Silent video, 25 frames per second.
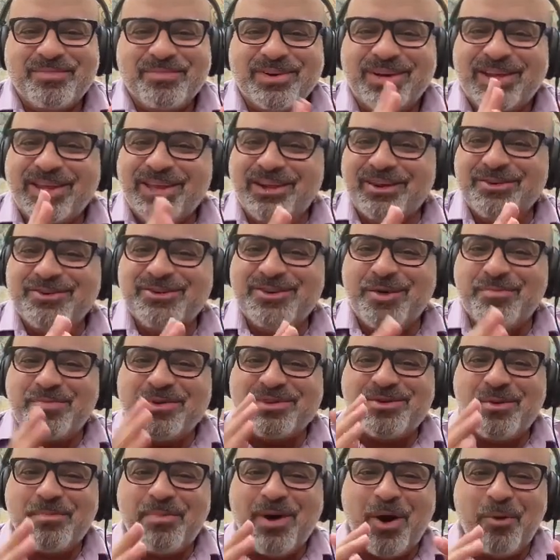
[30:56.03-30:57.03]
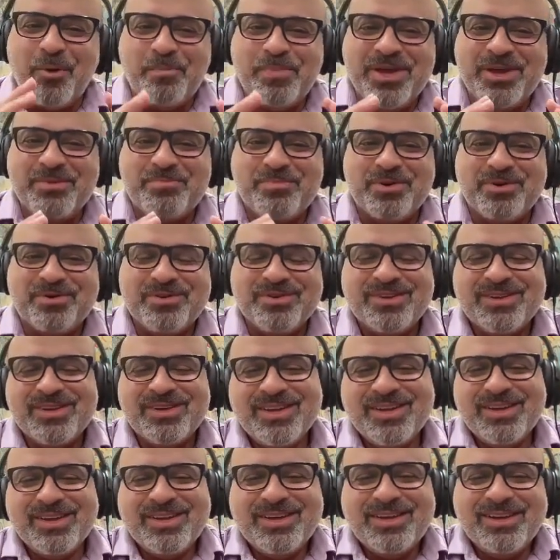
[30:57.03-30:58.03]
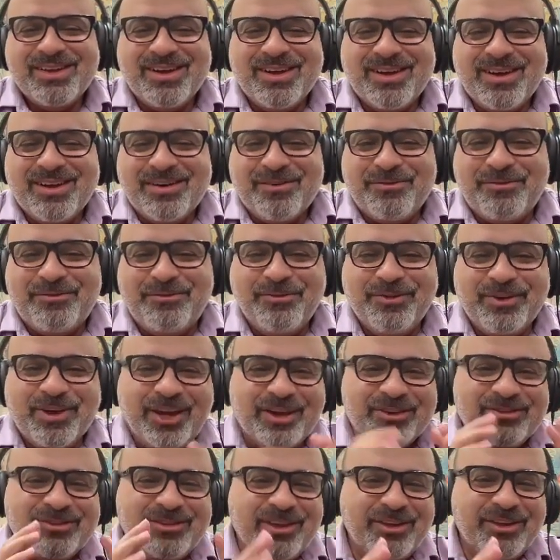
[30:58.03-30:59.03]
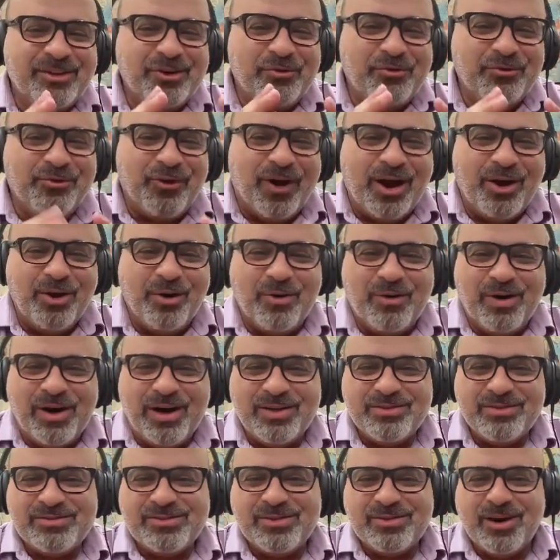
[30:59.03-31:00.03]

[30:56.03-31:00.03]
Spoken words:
Leadership is about people. Continue to follow us.